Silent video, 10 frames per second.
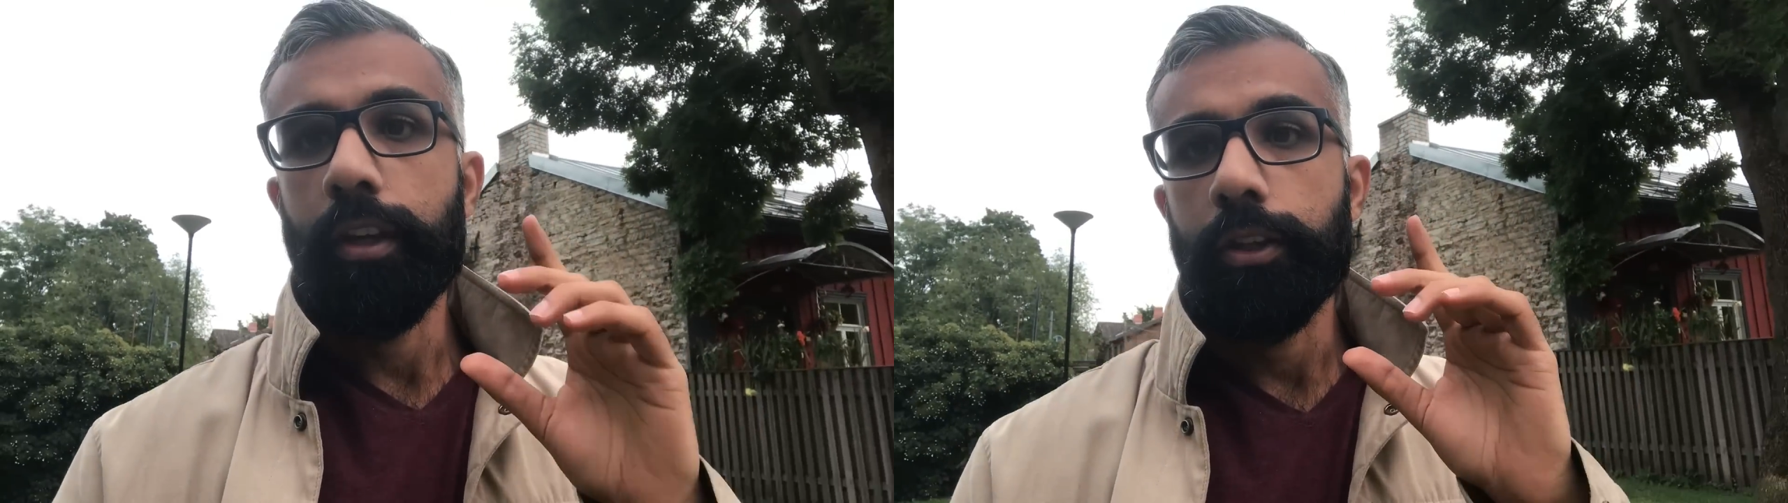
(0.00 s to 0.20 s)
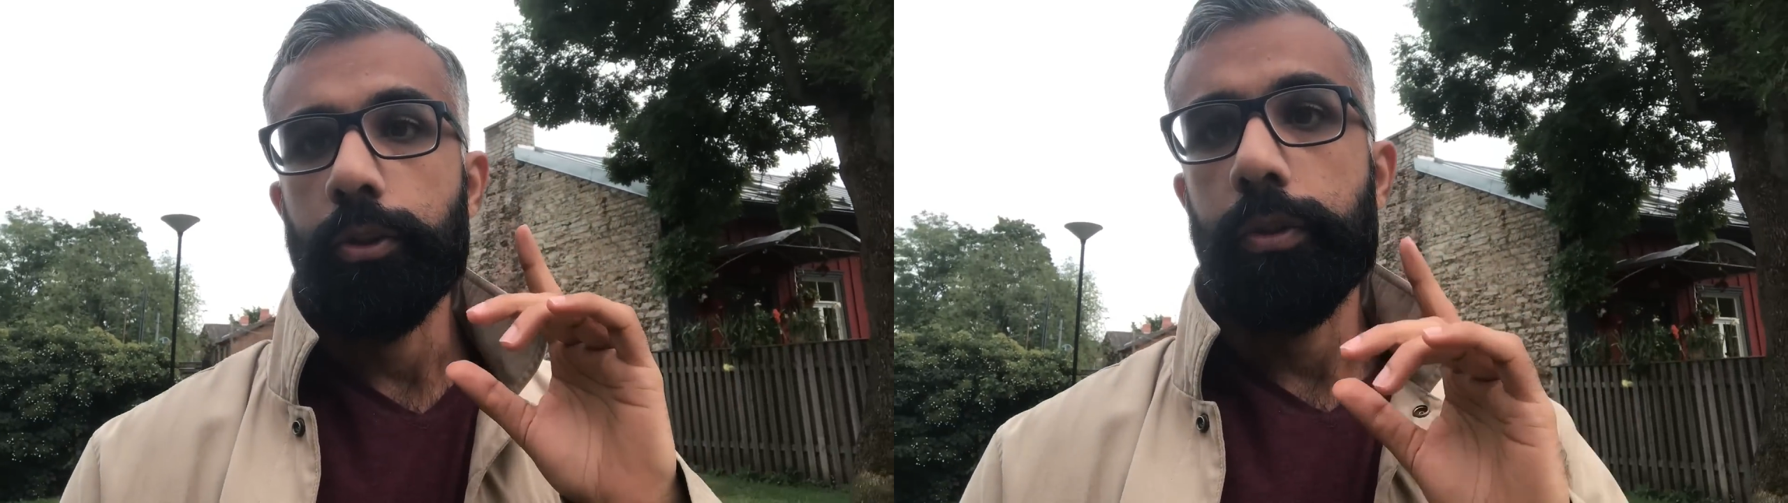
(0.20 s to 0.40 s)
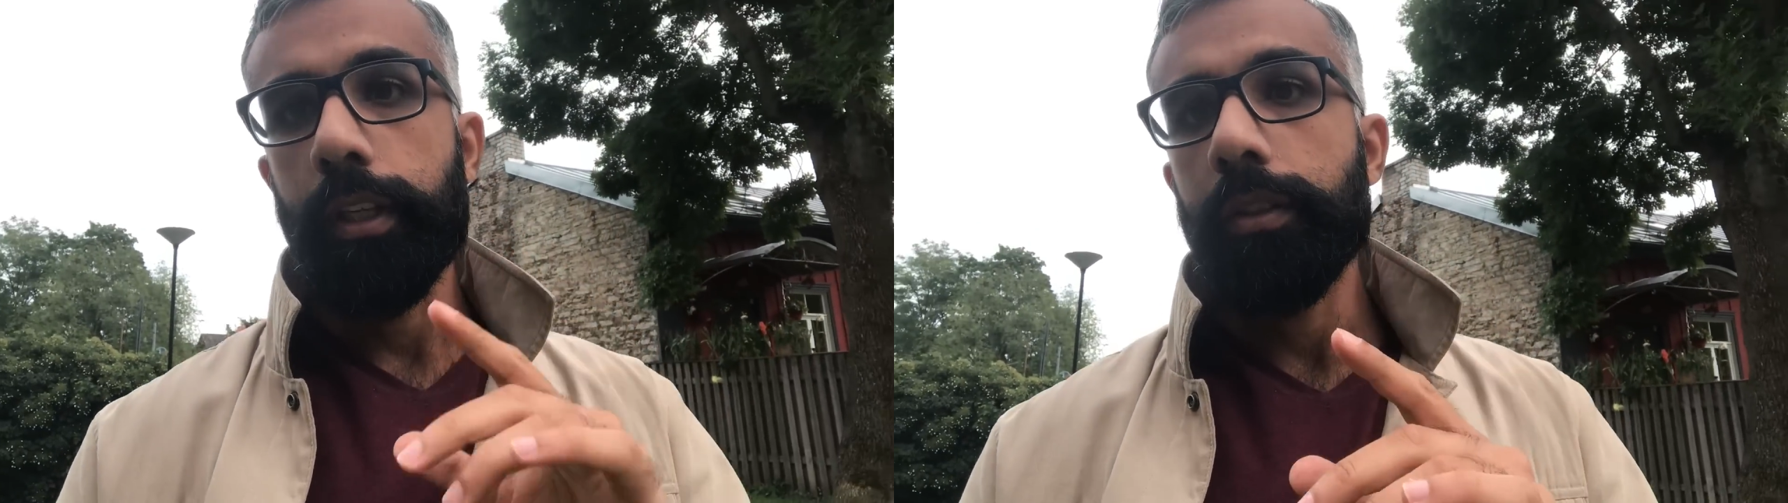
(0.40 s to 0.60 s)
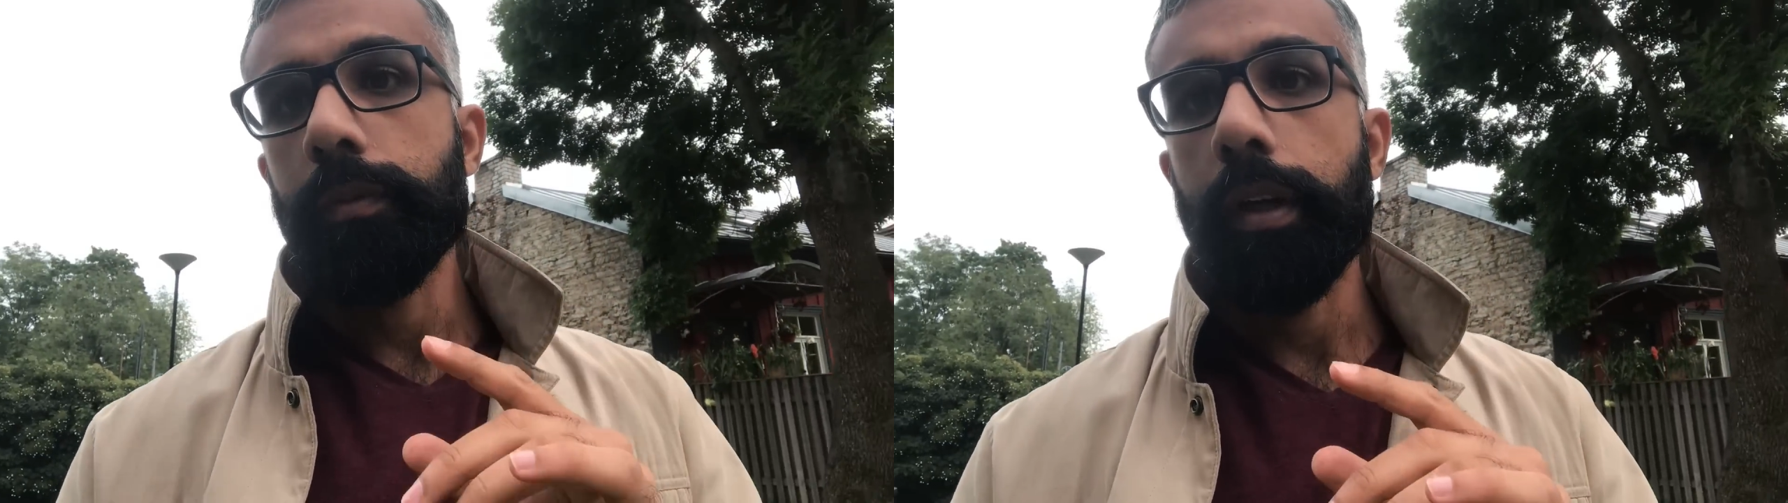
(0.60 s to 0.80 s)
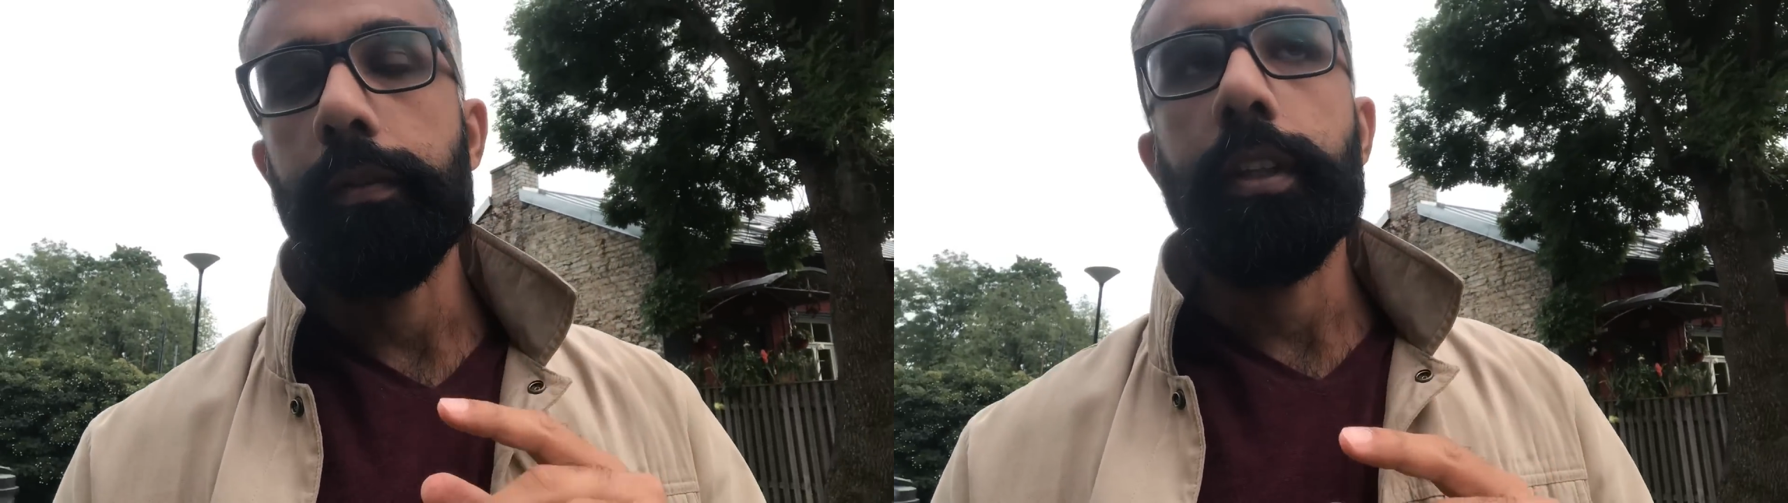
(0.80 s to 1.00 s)
you tend to
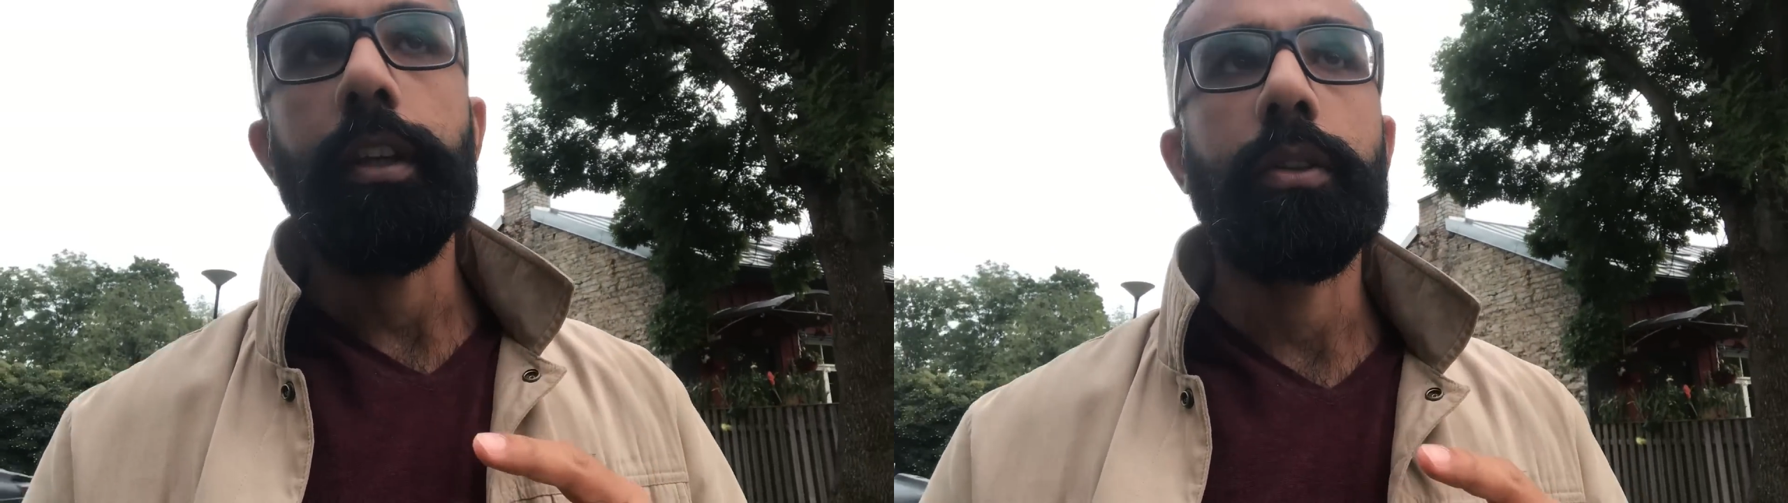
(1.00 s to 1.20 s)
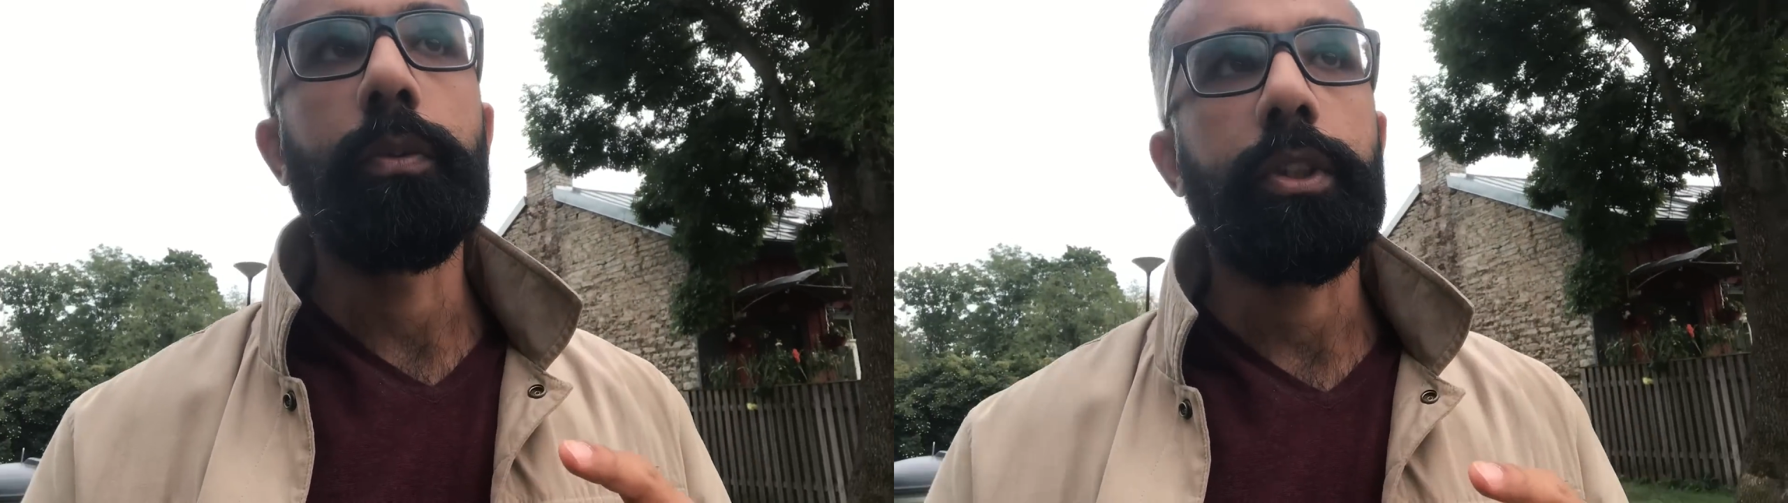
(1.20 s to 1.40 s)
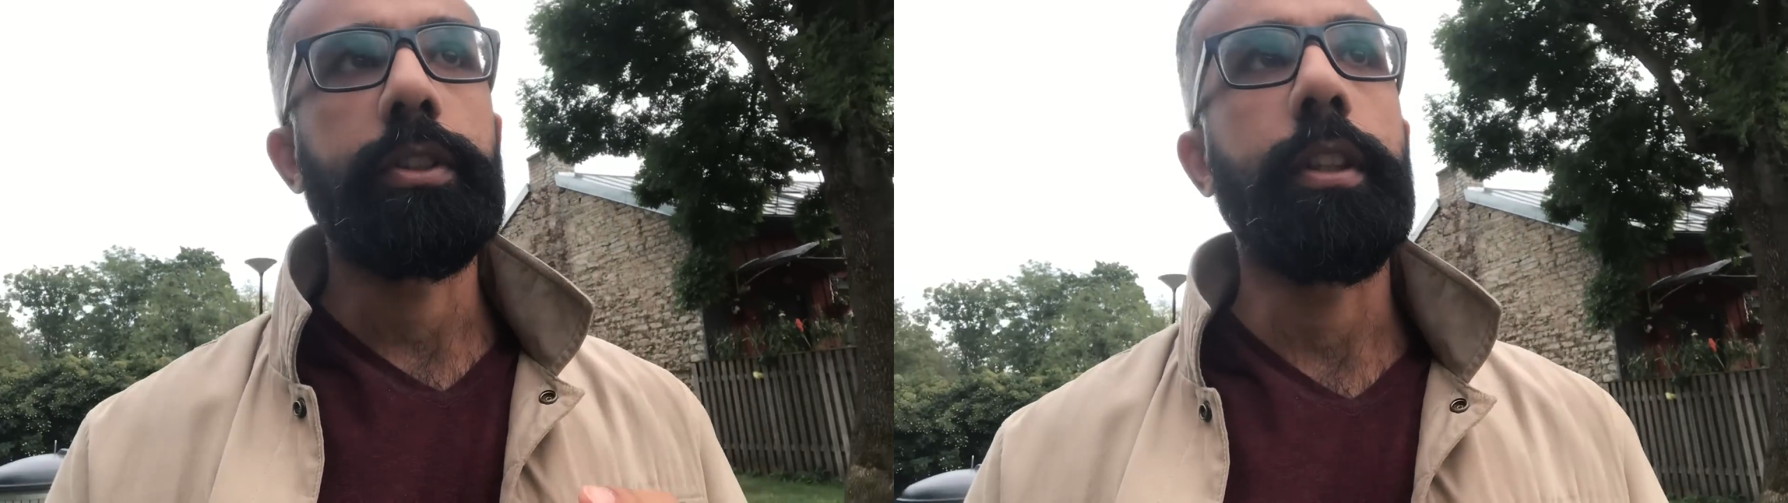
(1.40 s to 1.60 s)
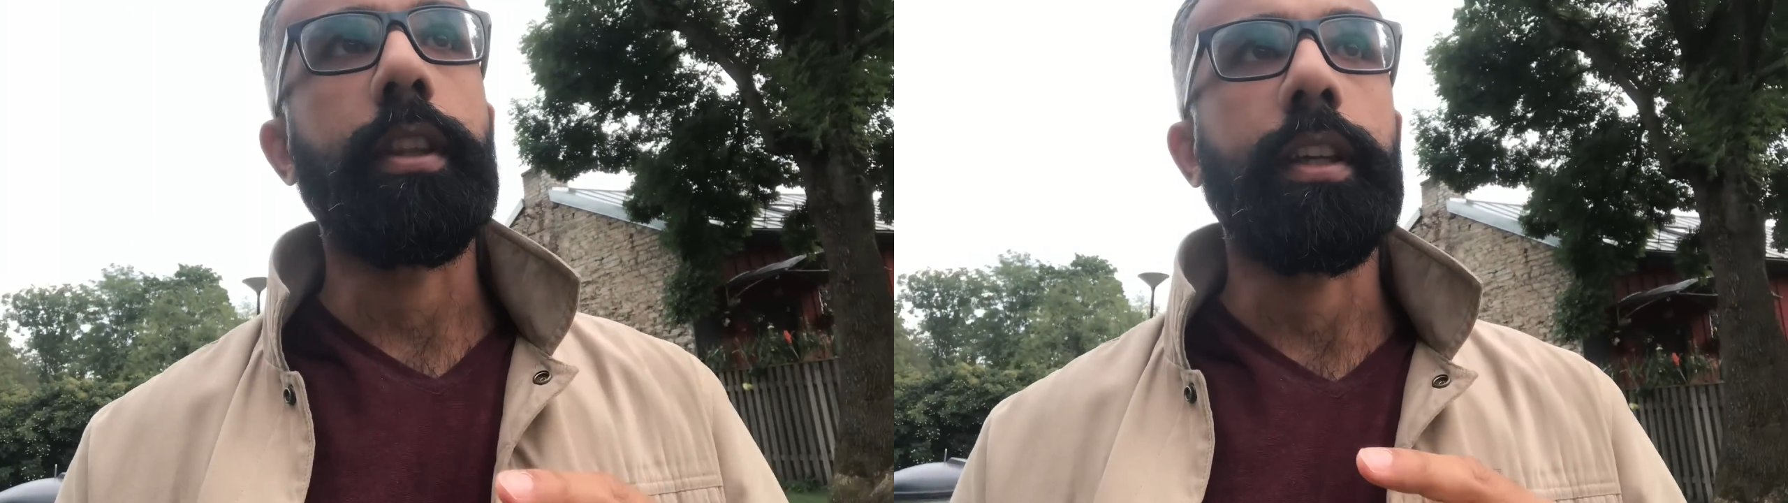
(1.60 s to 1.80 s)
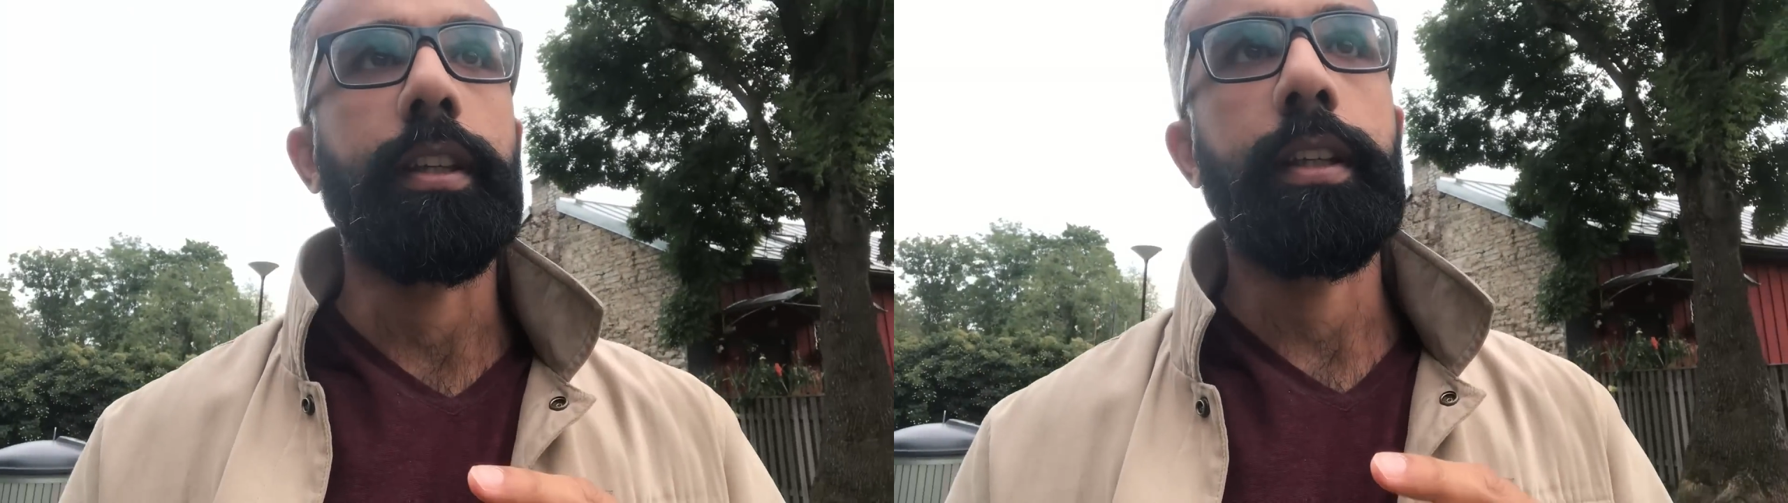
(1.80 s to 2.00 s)
gravitate towards the
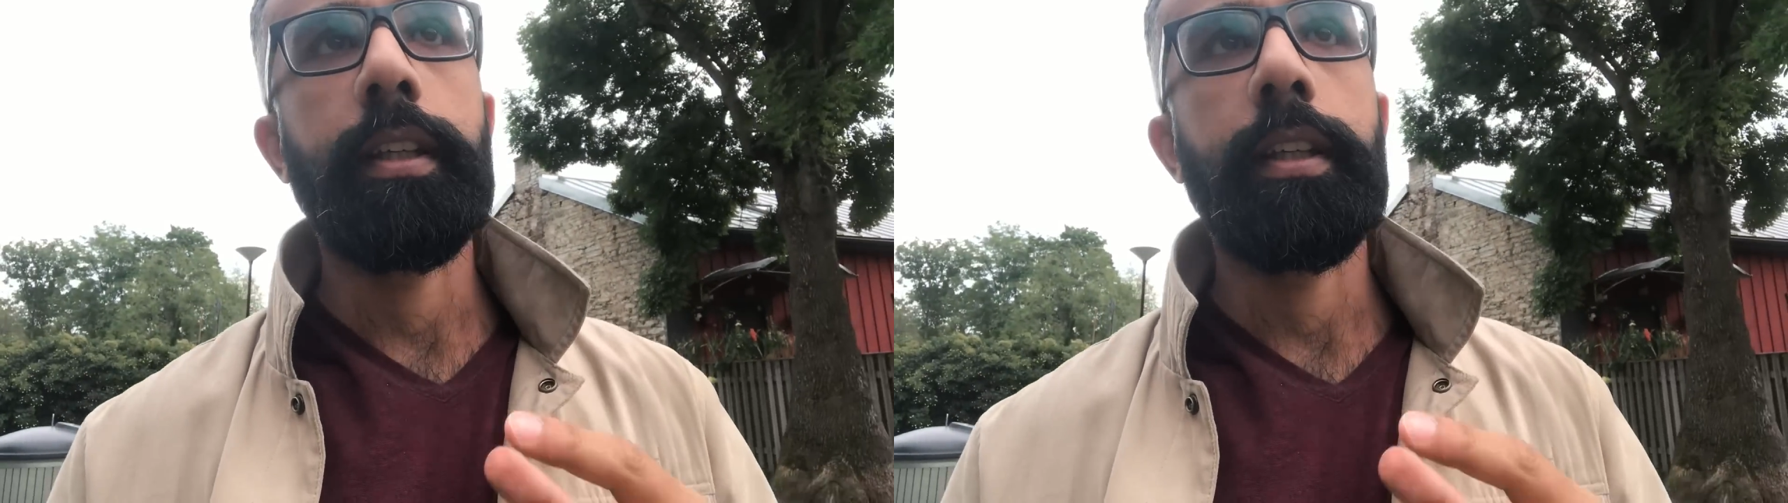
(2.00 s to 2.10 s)
thing